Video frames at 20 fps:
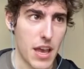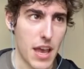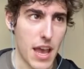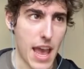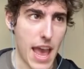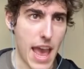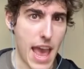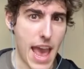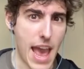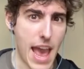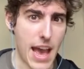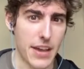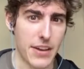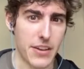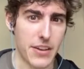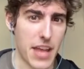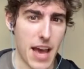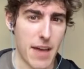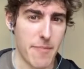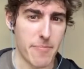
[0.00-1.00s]
And
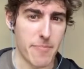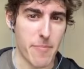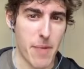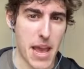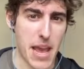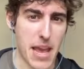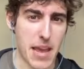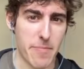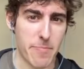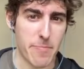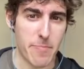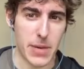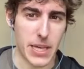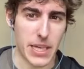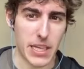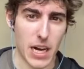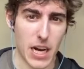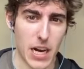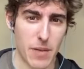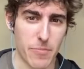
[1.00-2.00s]
that may
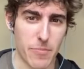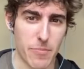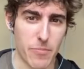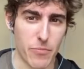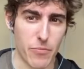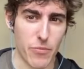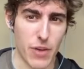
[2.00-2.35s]
become